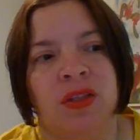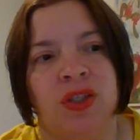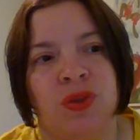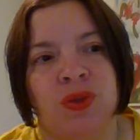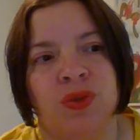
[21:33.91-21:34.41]

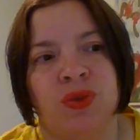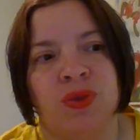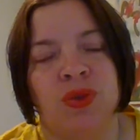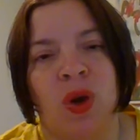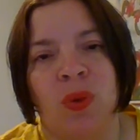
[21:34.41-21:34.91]
to
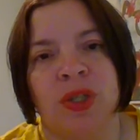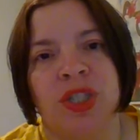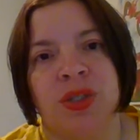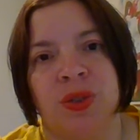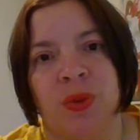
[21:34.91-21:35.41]
know
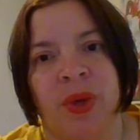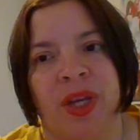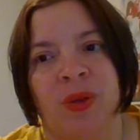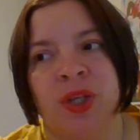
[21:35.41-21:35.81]
what you're doing.